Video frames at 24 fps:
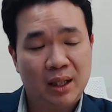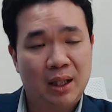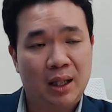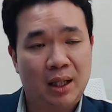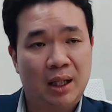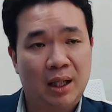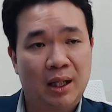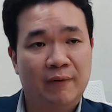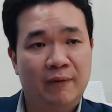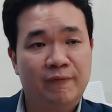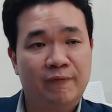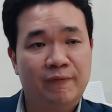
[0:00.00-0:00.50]

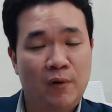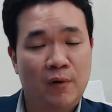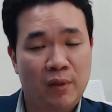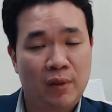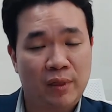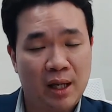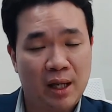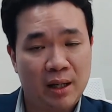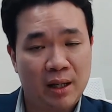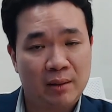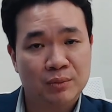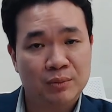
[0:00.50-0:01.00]
uh, for
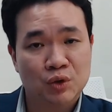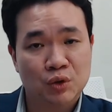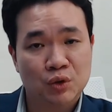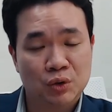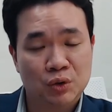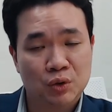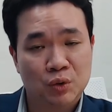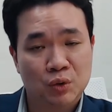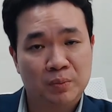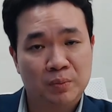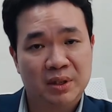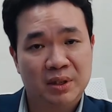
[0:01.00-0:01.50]
them to
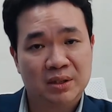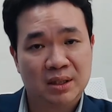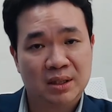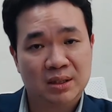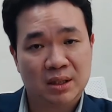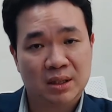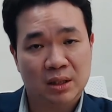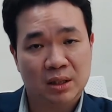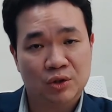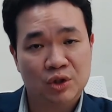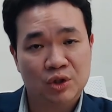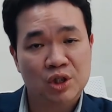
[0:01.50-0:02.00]
do
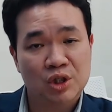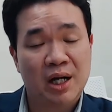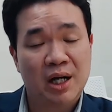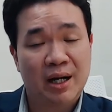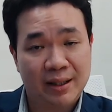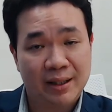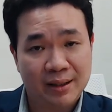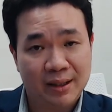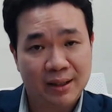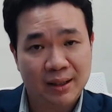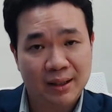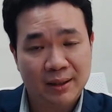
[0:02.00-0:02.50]
business in
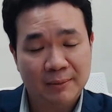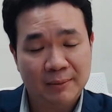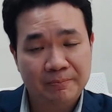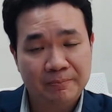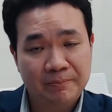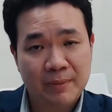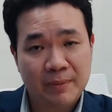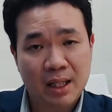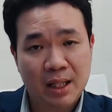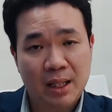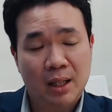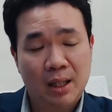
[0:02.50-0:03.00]
China
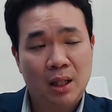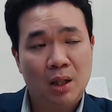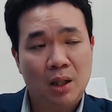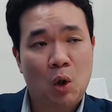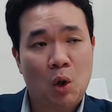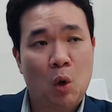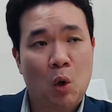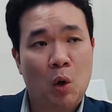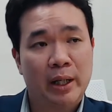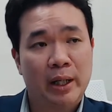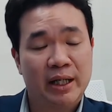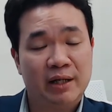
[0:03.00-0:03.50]

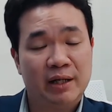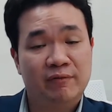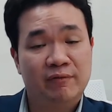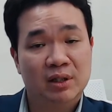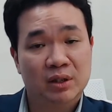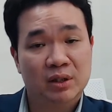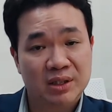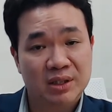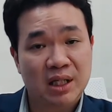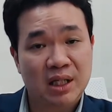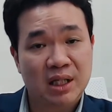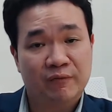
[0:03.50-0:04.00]
or
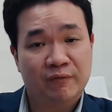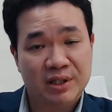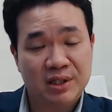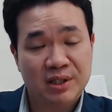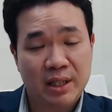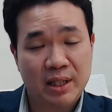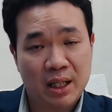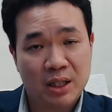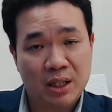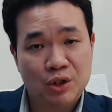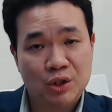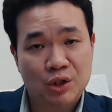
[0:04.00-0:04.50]
even
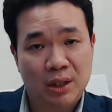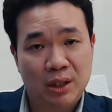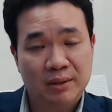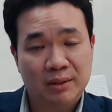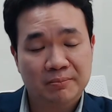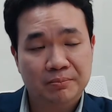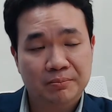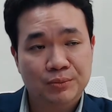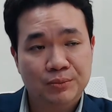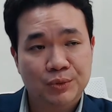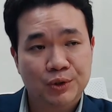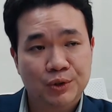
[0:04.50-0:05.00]
Southeast Asia.
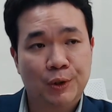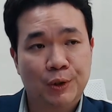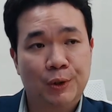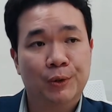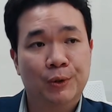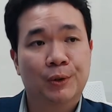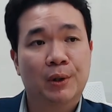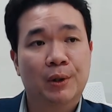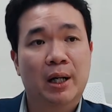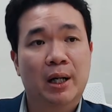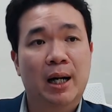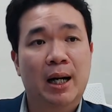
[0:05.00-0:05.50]

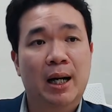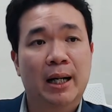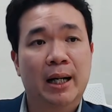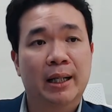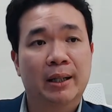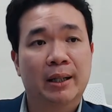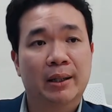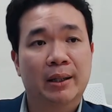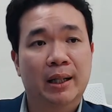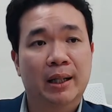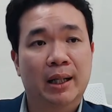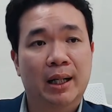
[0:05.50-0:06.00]
So
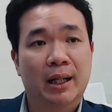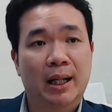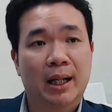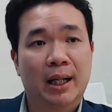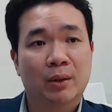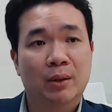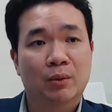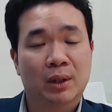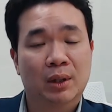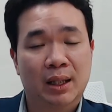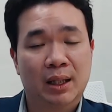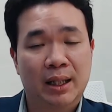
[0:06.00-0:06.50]
I,
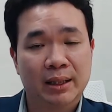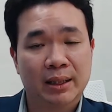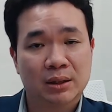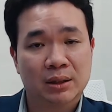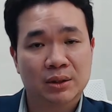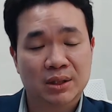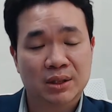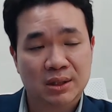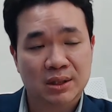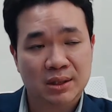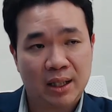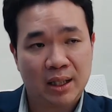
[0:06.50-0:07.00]
I would
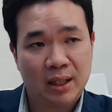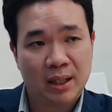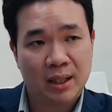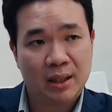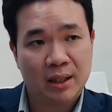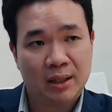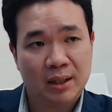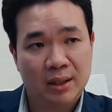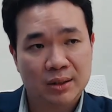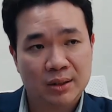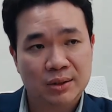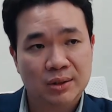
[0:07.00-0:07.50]
like to say
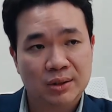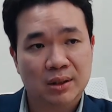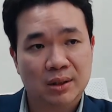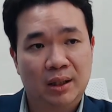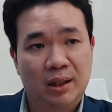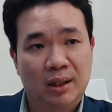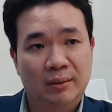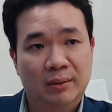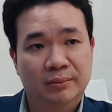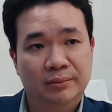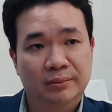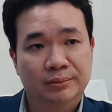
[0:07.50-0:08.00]
is
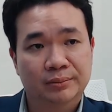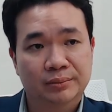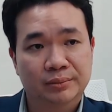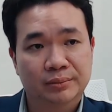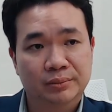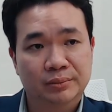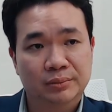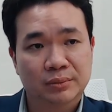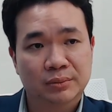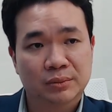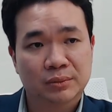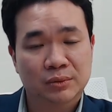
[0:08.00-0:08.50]
um,
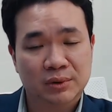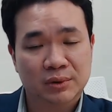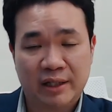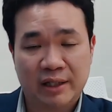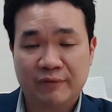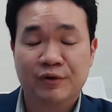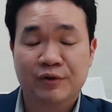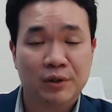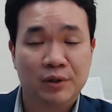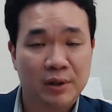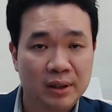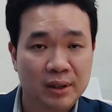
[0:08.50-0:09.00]

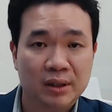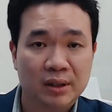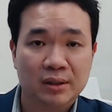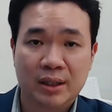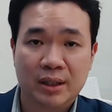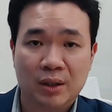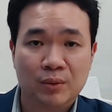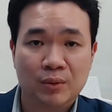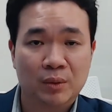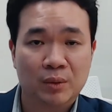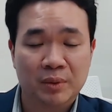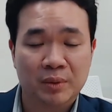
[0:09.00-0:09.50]
definitely
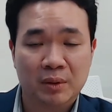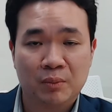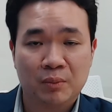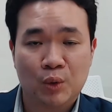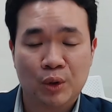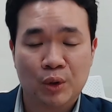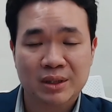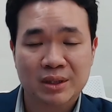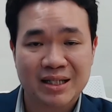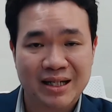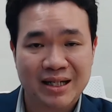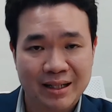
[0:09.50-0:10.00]
there will be
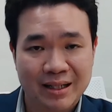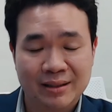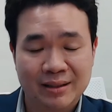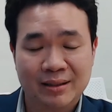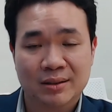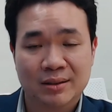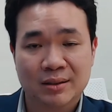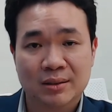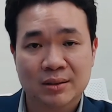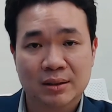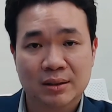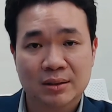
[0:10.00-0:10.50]
more
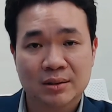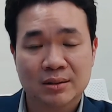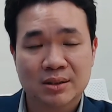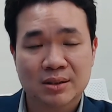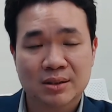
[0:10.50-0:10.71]
talent